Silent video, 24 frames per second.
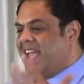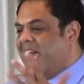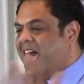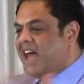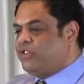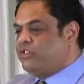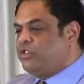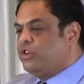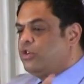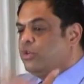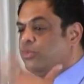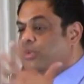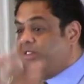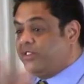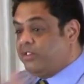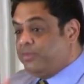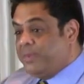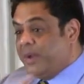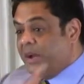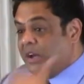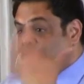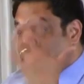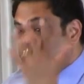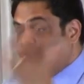has to do with
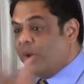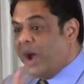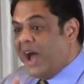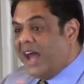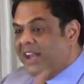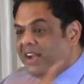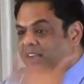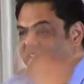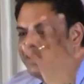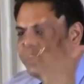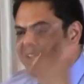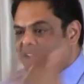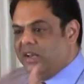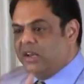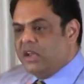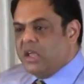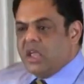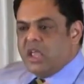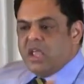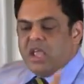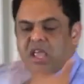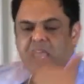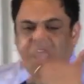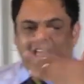spirituality and
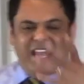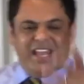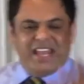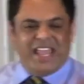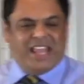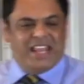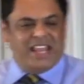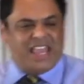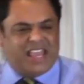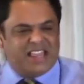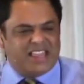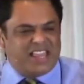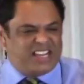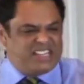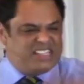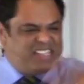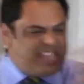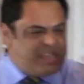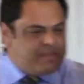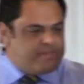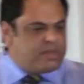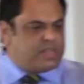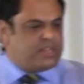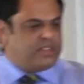the
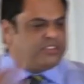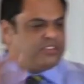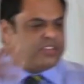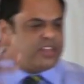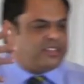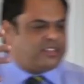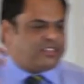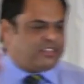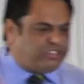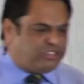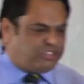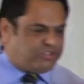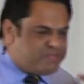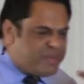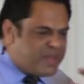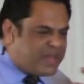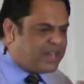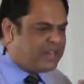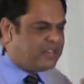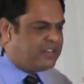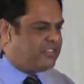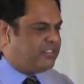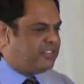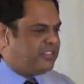demons and the
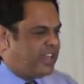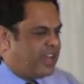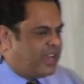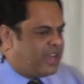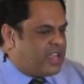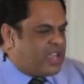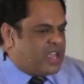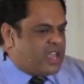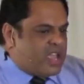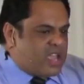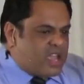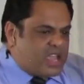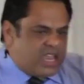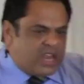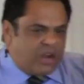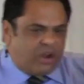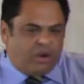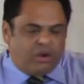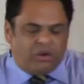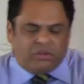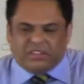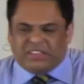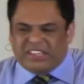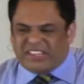spirits and, you
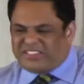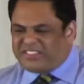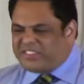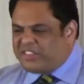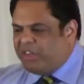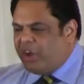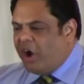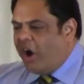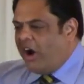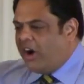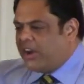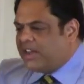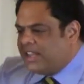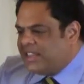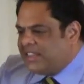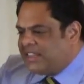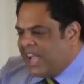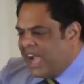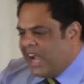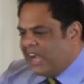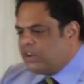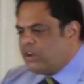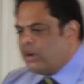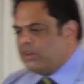know, this God
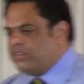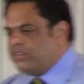and that